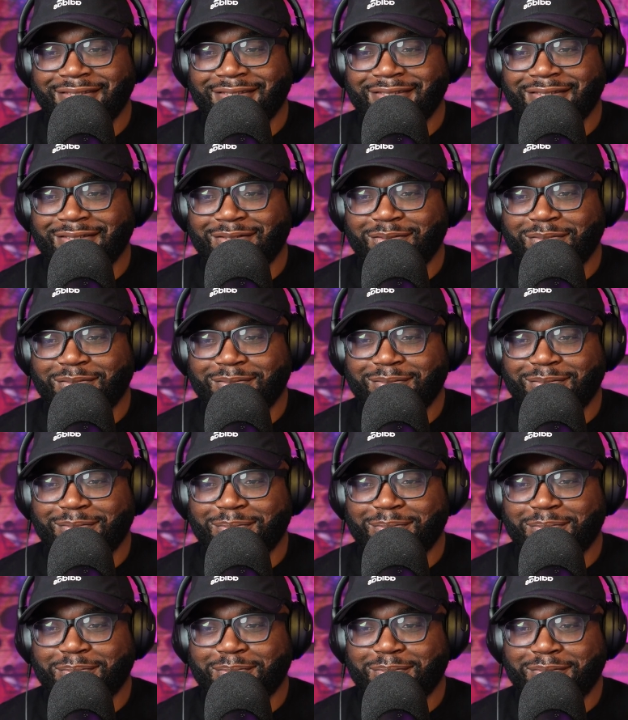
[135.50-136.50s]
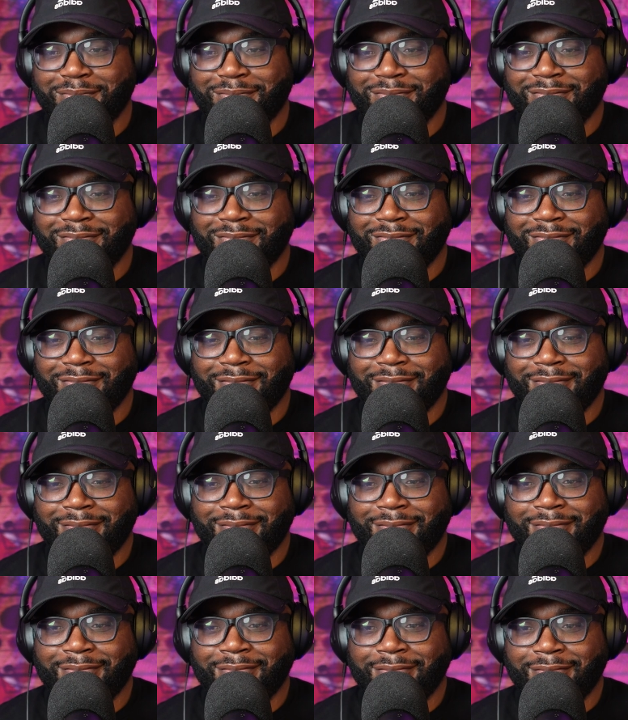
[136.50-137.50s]

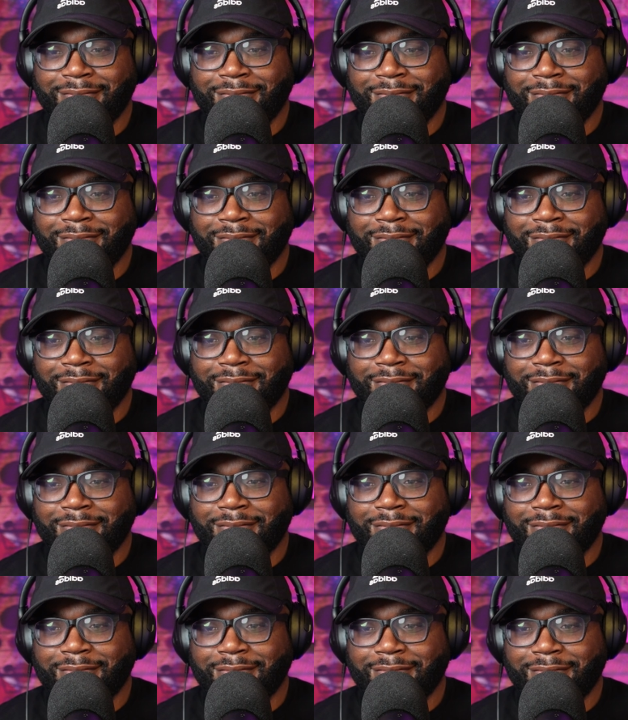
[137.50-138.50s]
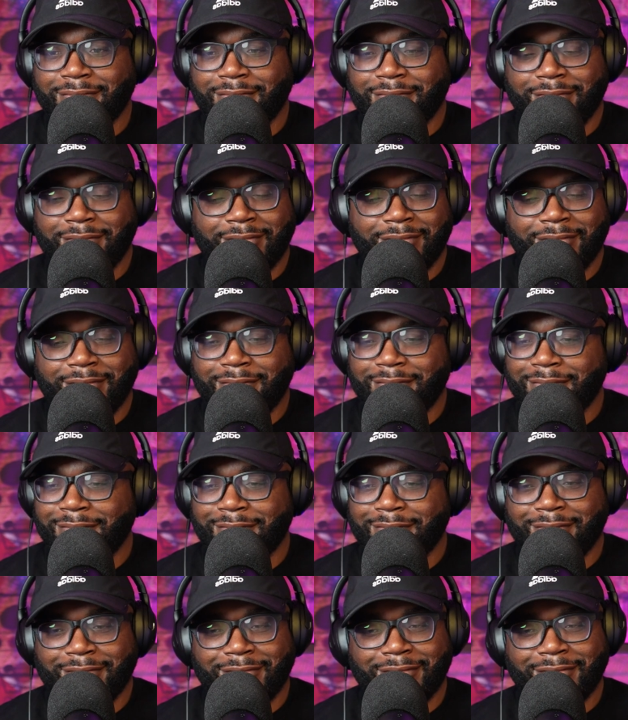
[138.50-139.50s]
(silence)